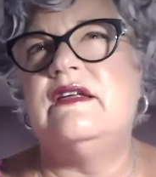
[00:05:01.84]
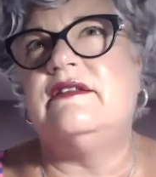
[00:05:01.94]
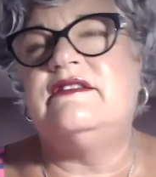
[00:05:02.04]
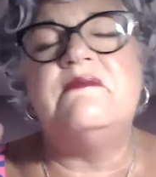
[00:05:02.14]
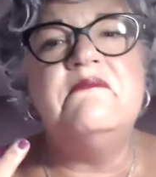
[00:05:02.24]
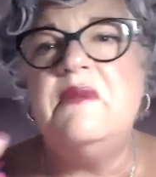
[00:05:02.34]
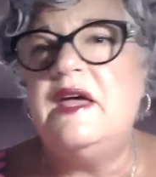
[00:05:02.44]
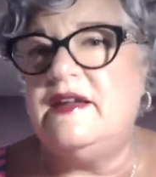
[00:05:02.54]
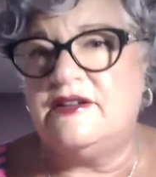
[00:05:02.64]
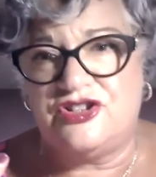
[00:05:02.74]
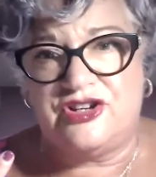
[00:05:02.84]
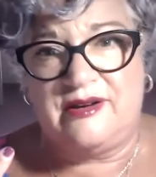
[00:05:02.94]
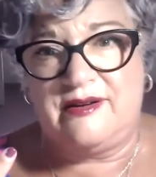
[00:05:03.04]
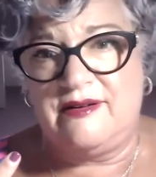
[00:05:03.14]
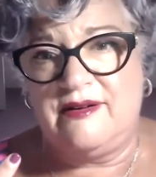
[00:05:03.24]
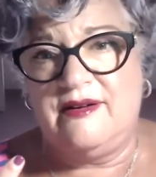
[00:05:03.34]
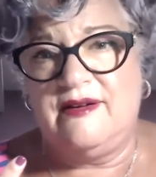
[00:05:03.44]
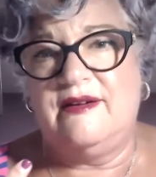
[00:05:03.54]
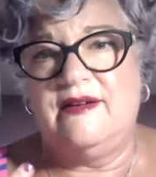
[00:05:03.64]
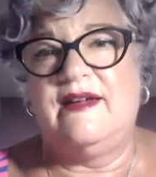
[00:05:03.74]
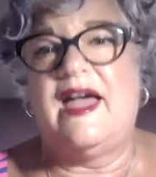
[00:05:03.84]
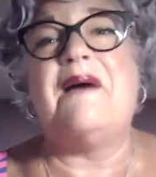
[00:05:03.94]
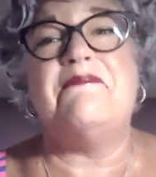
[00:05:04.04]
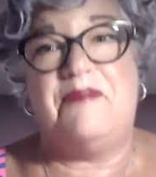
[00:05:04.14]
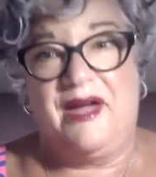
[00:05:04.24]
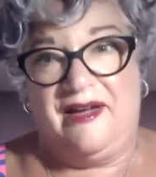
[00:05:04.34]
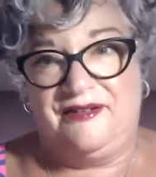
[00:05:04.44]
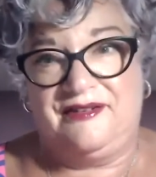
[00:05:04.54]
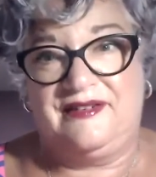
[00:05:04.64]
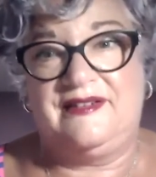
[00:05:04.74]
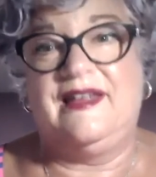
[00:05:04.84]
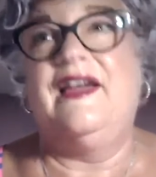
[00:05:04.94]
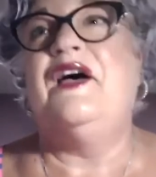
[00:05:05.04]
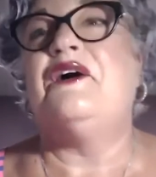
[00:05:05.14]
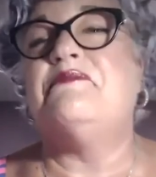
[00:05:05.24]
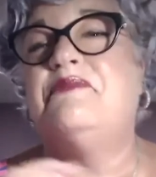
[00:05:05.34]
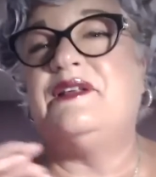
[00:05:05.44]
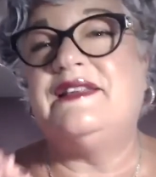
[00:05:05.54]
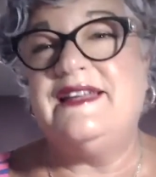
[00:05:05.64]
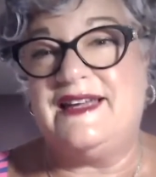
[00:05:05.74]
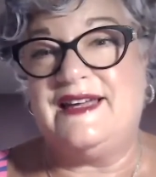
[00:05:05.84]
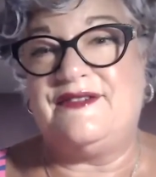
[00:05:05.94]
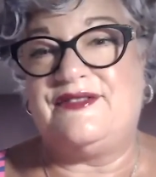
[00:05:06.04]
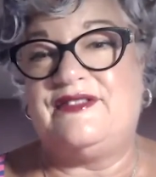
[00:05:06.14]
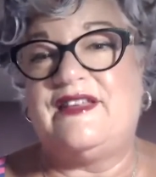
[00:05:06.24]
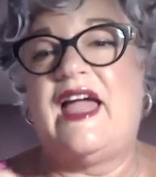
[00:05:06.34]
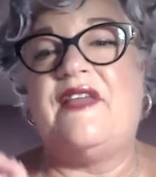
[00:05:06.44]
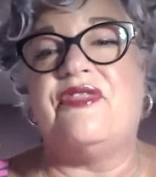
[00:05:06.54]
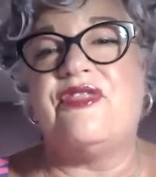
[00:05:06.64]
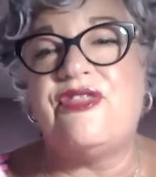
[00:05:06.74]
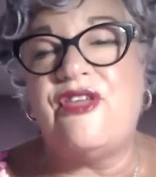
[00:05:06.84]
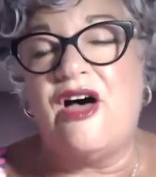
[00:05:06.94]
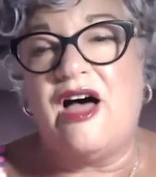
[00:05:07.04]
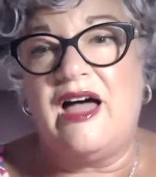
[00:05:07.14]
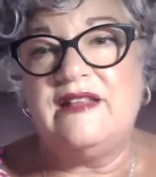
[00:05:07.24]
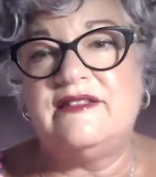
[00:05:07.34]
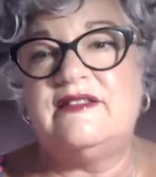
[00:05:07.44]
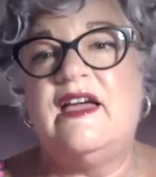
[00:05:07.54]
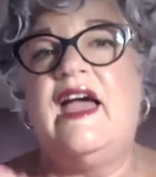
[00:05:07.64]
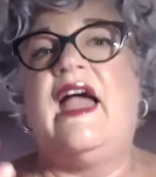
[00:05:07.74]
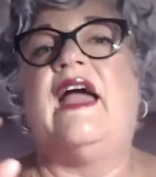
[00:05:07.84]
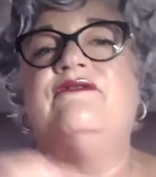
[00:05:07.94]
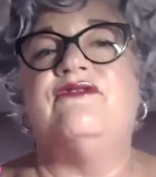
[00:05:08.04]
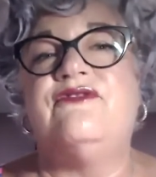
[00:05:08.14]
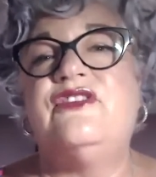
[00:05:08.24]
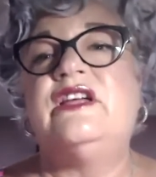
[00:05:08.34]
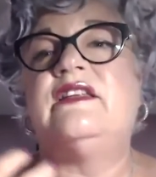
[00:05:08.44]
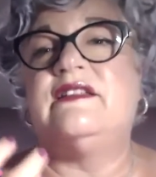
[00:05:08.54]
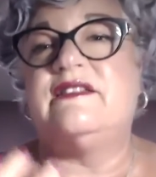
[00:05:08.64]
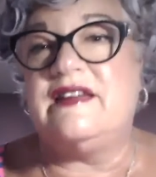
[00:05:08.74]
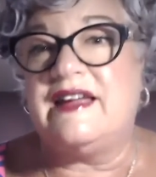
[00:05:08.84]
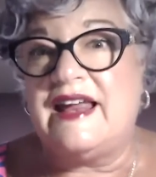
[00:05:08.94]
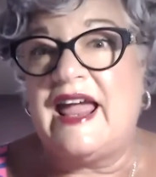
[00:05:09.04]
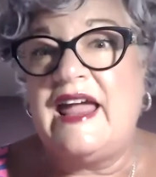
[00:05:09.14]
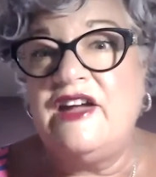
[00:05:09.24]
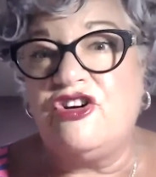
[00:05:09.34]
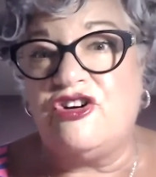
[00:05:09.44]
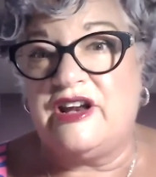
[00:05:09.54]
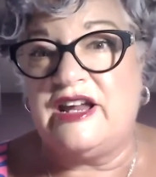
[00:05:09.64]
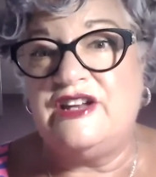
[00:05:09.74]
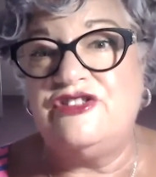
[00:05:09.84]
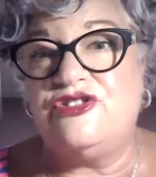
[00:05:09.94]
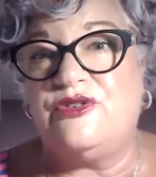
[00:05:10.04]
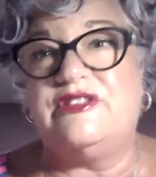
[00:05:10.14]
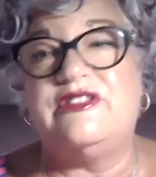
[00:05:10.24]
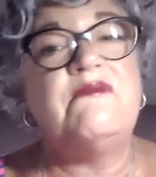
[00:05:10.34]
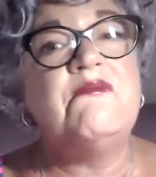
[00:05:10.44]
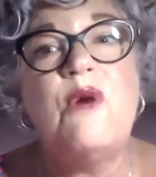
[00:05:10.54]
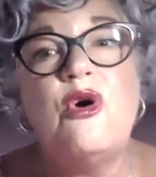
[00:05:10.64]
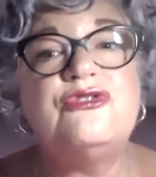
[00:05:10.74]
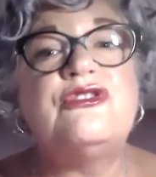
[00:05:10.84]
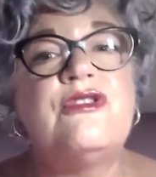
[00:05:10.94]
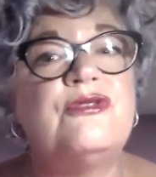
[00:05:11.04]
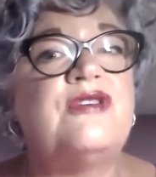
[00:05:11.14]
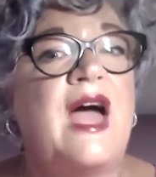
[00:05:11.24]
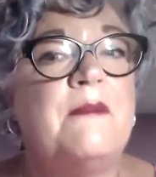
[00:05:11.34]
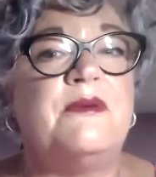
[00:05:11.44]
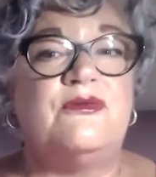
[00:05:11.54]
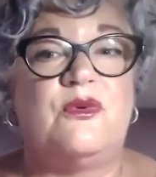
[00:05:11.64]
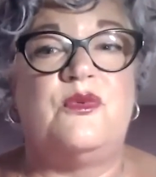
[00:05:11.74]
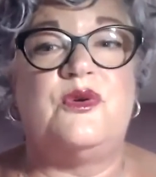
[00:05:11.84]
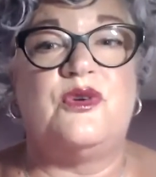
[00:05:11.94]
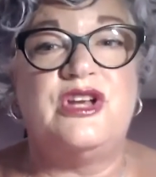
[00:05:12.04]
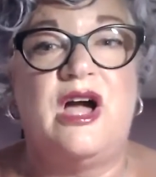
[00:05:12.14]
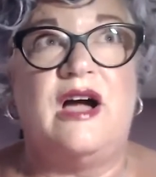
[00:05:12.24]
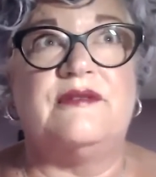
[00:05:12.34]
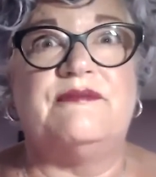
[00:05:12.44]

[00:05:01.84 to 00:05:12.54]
diminishing at best, beliefs and thoughts and feelings that get anchored into us. And most of those happened when we were young.